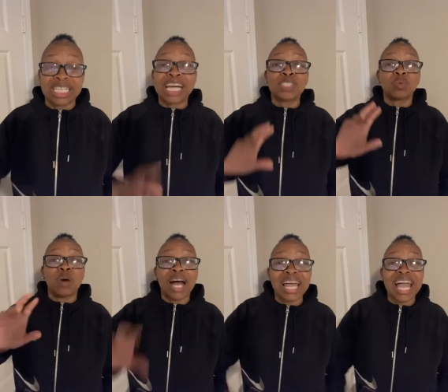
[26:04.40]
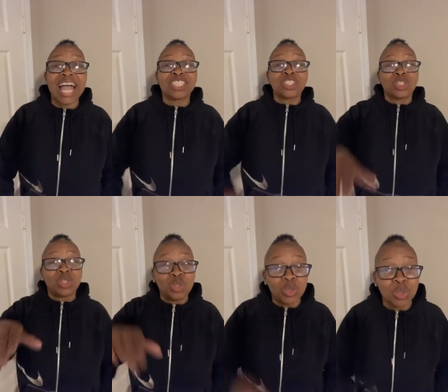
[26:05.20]
That's why I
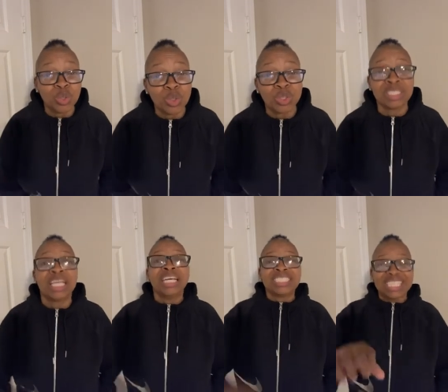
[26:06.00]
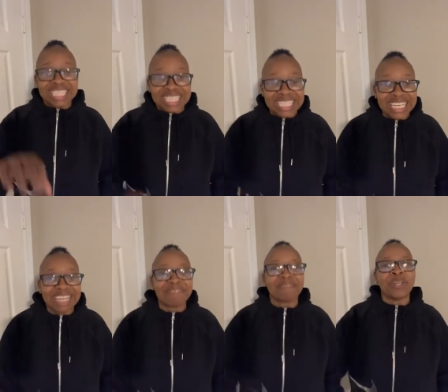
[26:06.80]
choose to
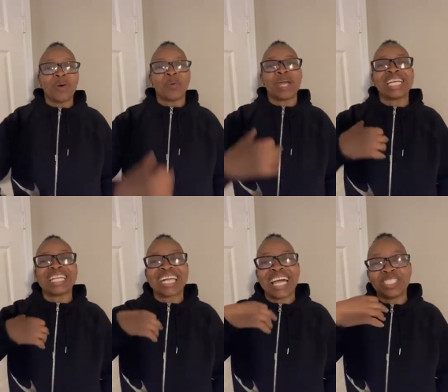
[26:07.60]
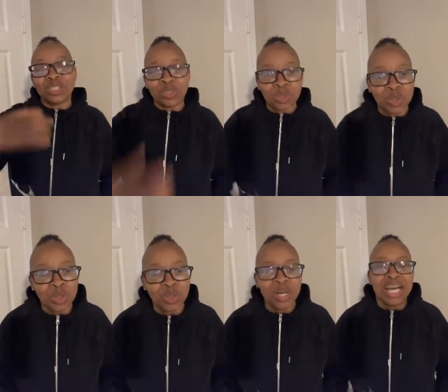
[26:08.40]
live the way that I
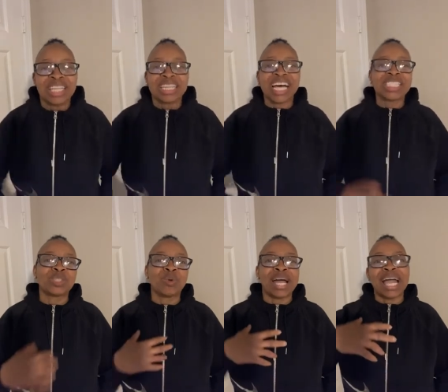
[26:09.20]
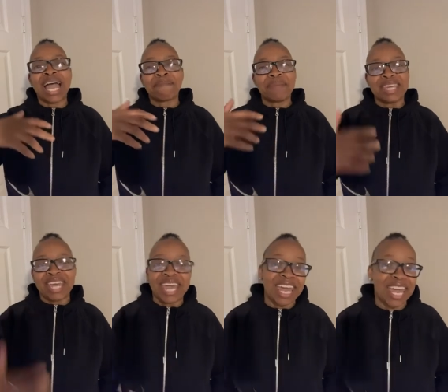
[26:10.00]
do. That's why I
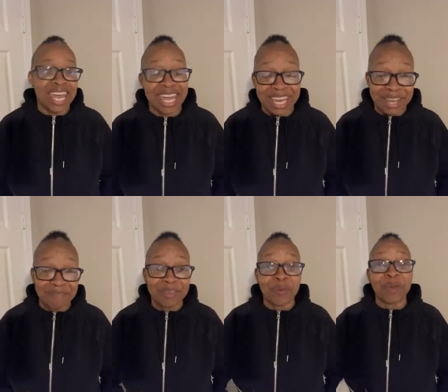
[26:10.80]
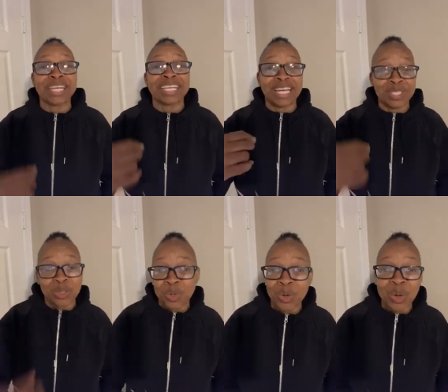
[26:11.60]
behave the way that I
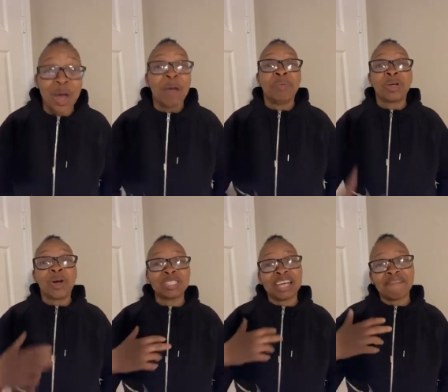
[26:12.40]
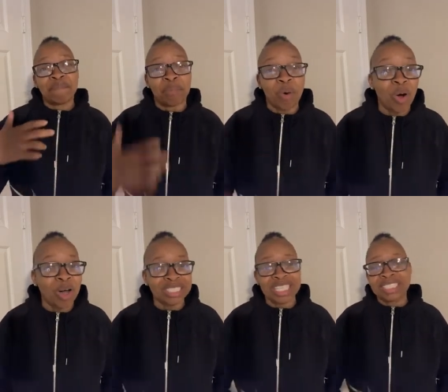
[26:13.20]
do, because I've
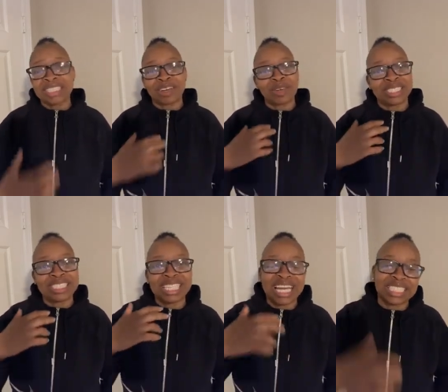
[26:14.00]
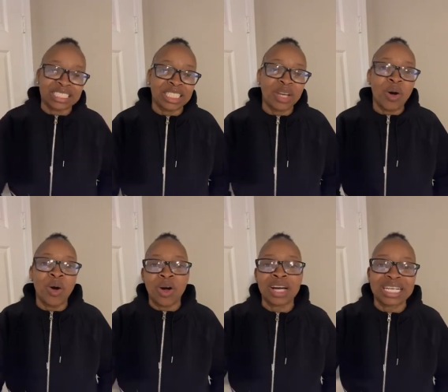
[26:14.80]
bought into Christianity,
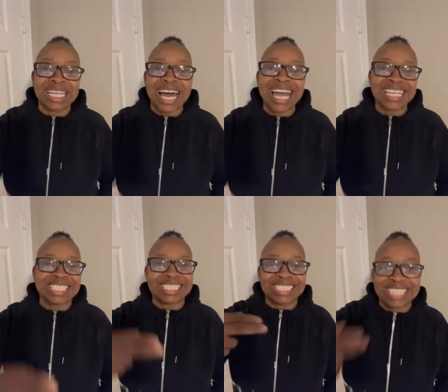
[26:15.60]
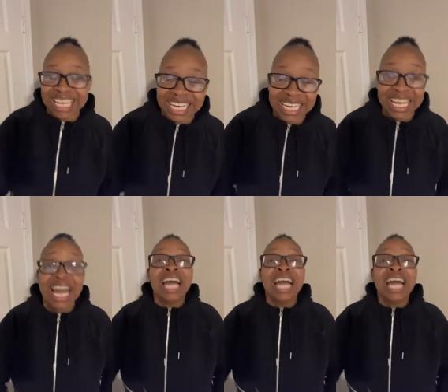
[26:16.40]
hook, line, and sinker.